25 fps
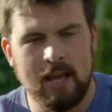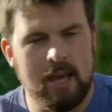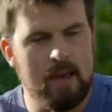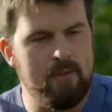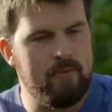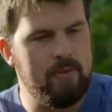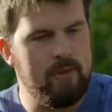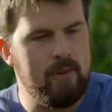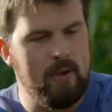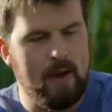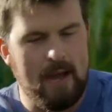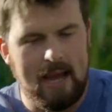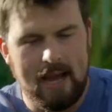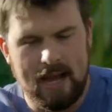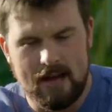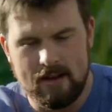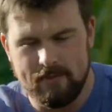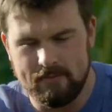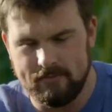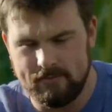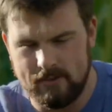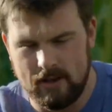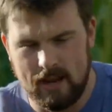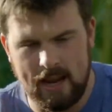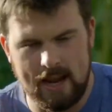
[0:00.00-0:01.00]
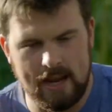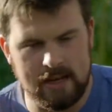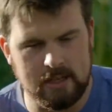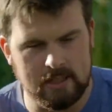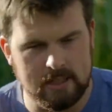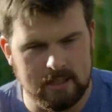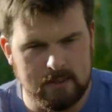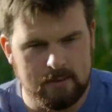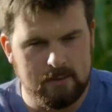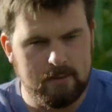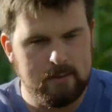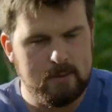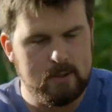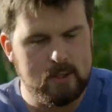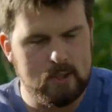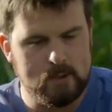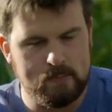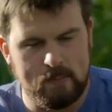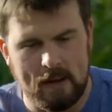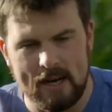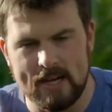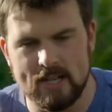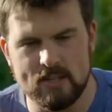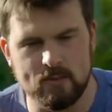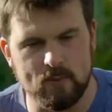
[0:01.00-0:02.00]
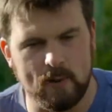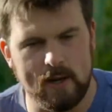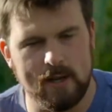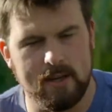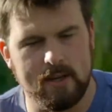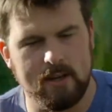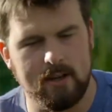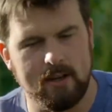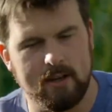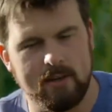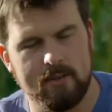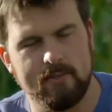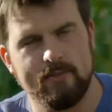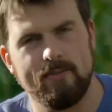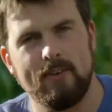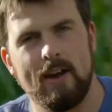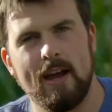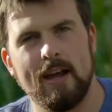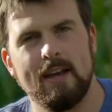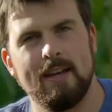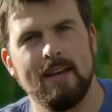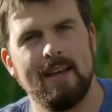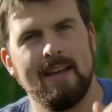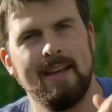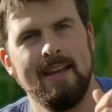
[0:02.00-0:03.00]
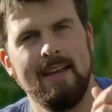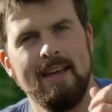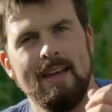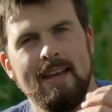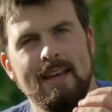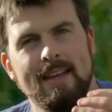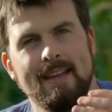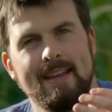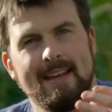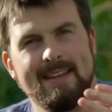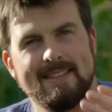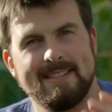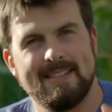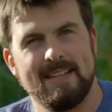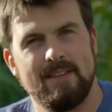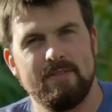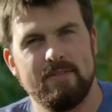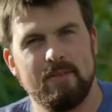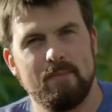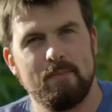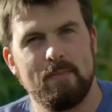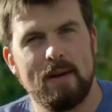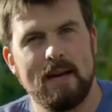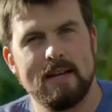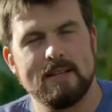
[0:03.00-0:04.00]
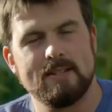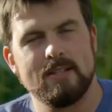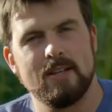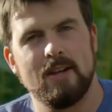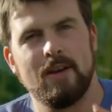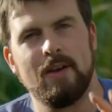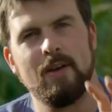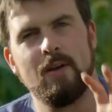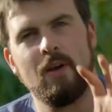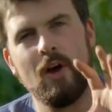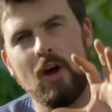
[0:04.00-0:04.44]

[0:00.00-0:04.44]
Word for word: If you have a space where you can confine it, that's even better.